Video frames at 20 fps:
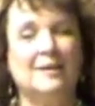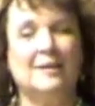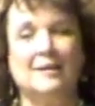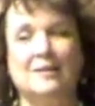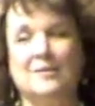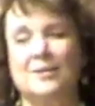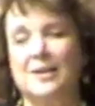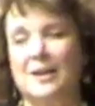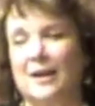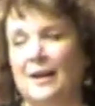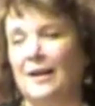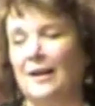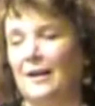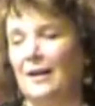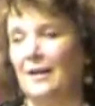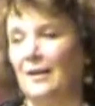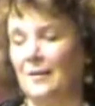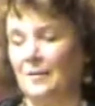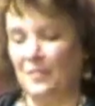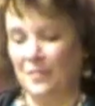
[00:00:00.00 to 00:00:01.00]
There's a
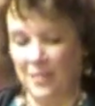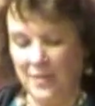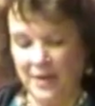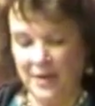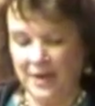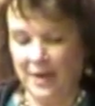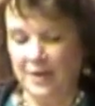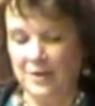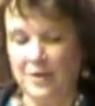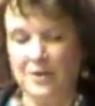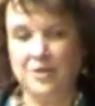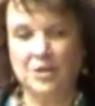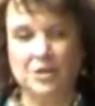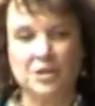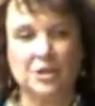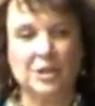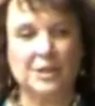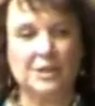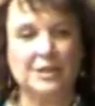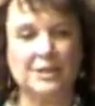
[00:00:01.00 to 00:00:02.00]
thing on your
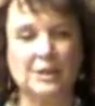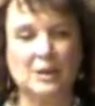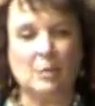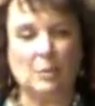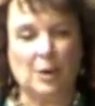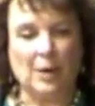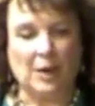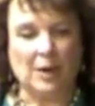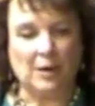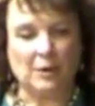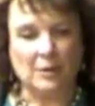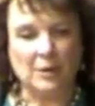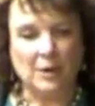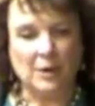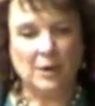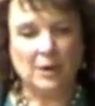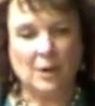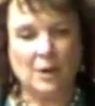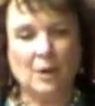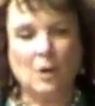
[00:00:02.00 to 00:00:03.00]
sheet about
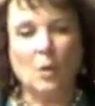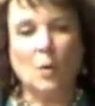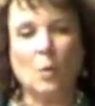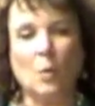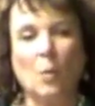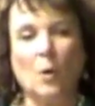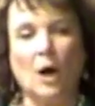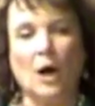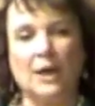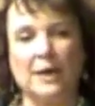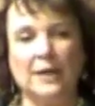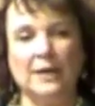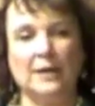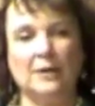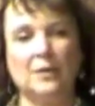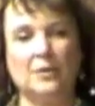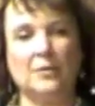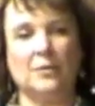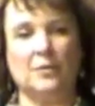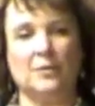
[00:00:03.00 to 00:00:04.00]

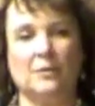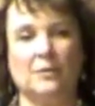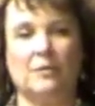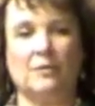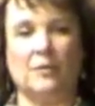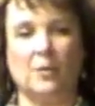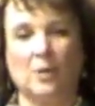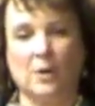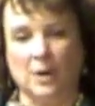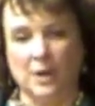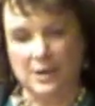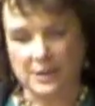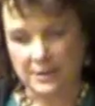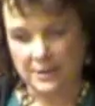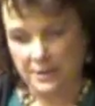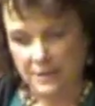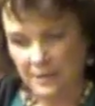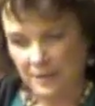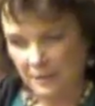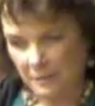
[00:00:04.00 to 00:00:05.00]
walking through the
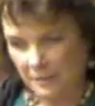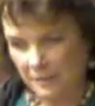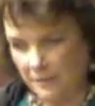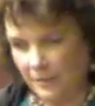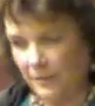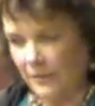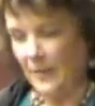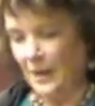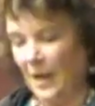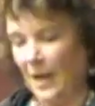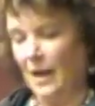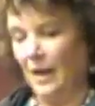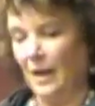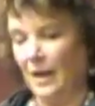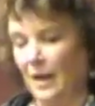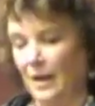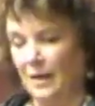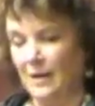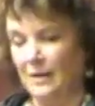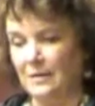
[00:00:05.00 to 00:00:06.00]
forest
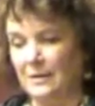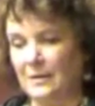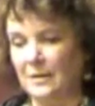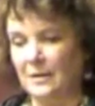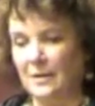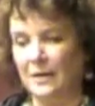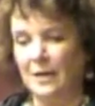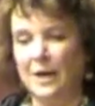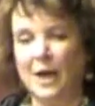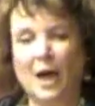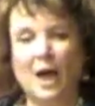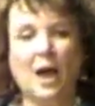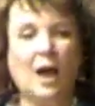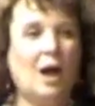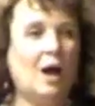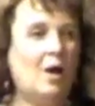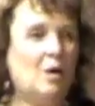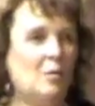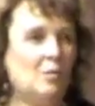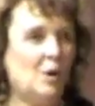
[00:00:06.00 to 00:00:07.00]
and
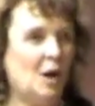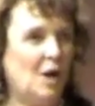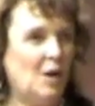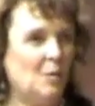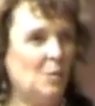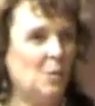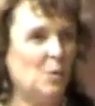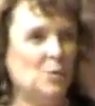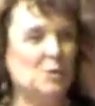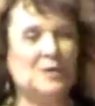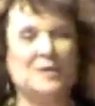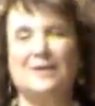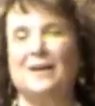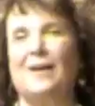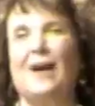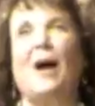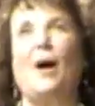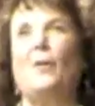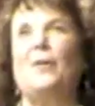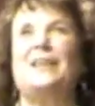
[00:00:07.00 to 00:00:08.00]

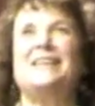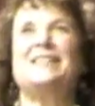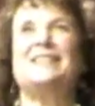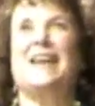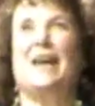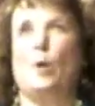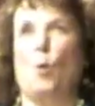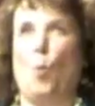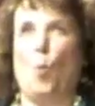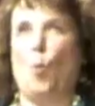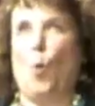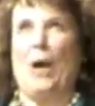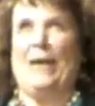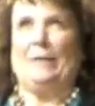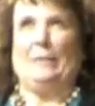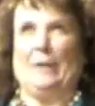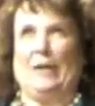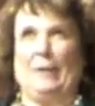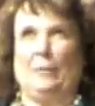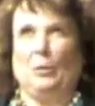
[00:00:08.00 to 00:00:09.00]
how they say
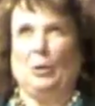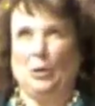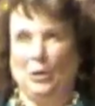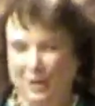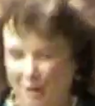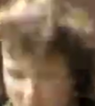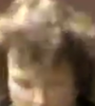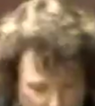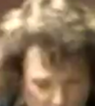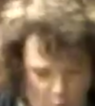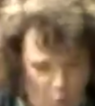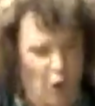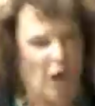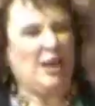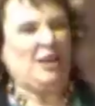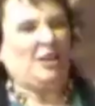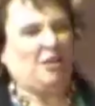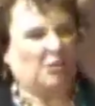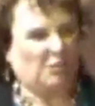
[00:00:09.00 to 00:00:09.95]
white people walk